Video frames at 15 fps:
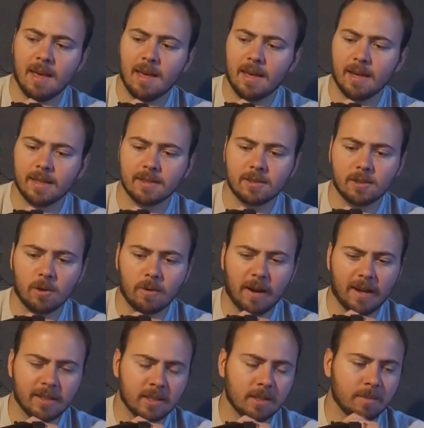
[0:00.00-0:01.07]
It's so
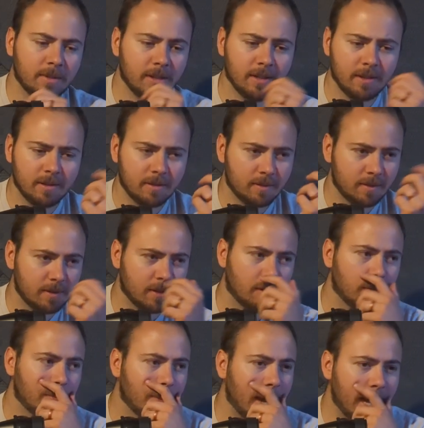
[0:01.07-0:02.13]
nice to be, you know,
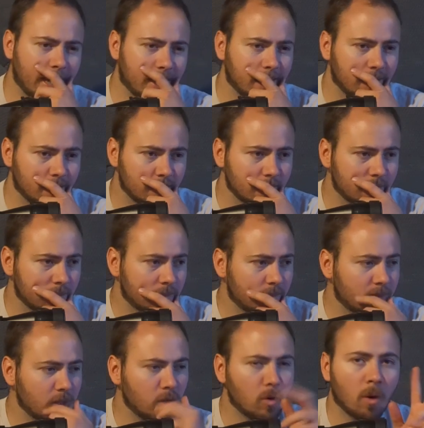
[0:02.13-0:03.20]
back in
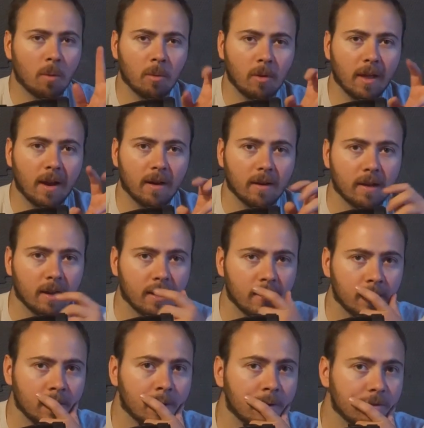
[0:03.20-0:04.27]
normal air
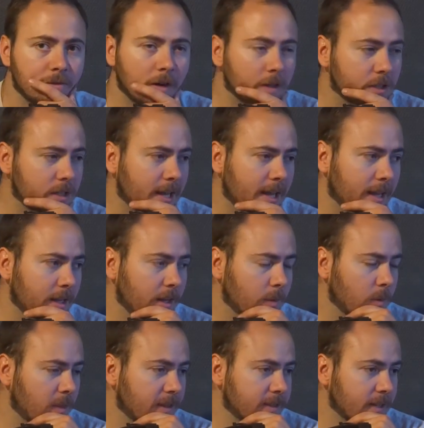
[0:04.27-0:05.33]
gun functionality
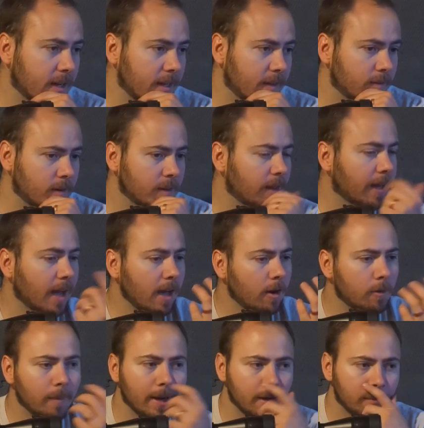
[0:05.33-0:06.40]
with a side lever. Like, I don't
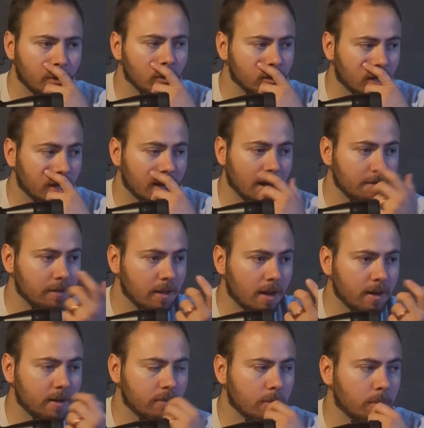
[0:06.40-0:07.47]
mind a bolt gun. I have a lot of
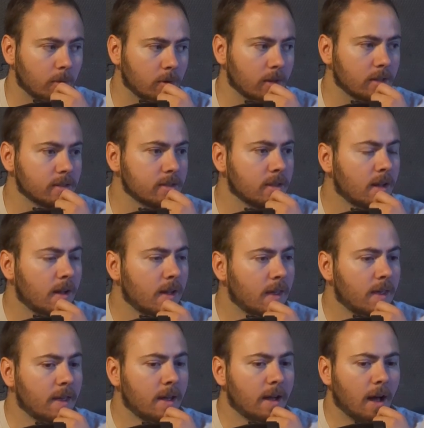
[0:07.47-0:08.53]
different bolt guns.
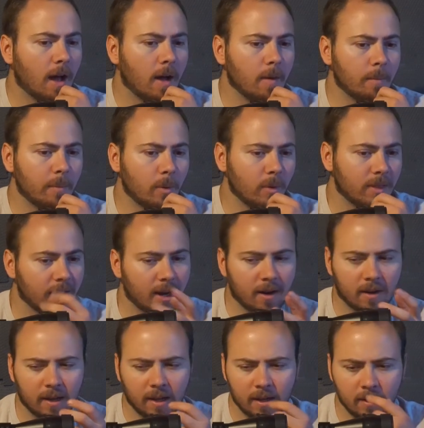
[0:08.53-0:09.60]
But with an air
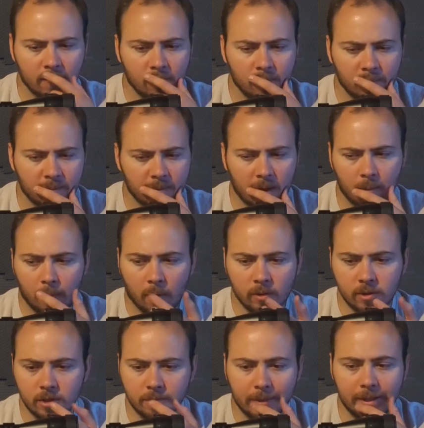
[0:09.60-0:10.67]
gun, a bolt
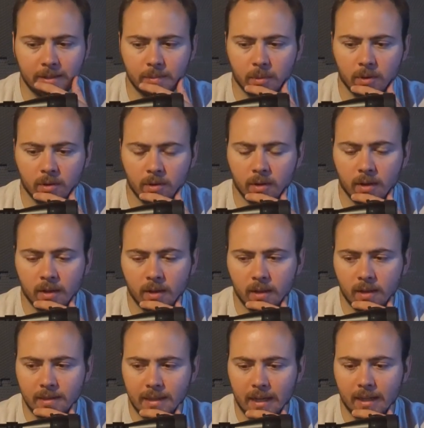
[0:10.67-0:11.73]
just makes more, or
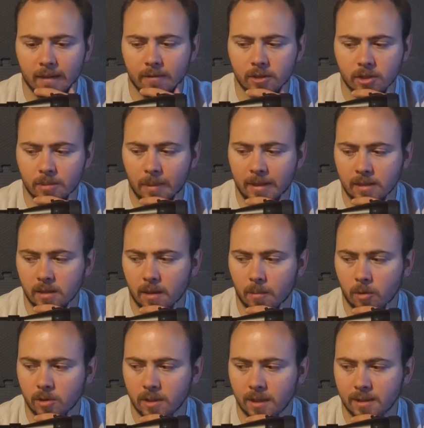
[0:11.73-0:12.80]
a side lever just makes a lot
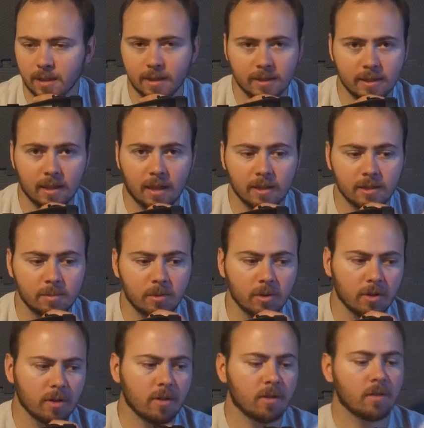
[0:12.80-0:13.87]
more sense. That is a lot
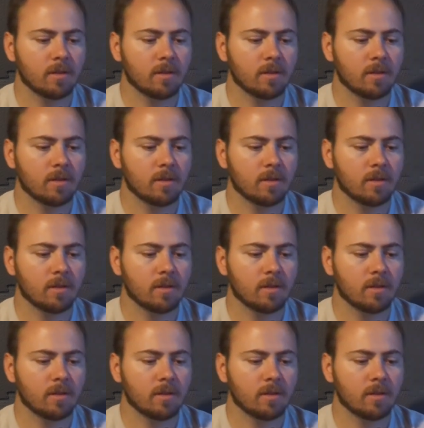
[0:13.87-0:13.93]
smoother.